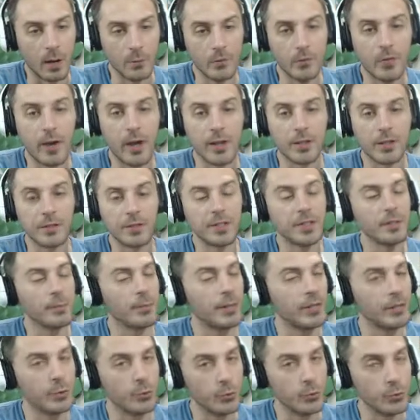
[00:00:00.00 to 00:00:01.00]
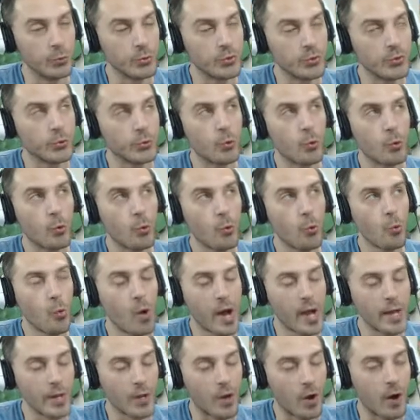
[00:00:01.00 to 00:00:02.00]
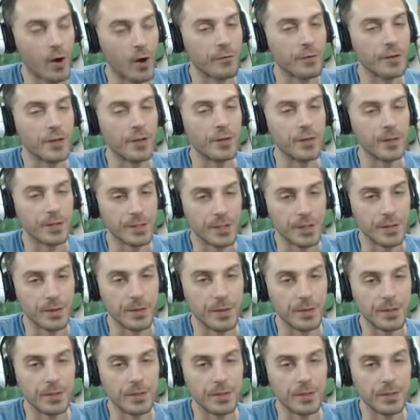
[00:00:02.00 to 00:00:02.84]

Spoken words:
You guys have seen me lose quite often in this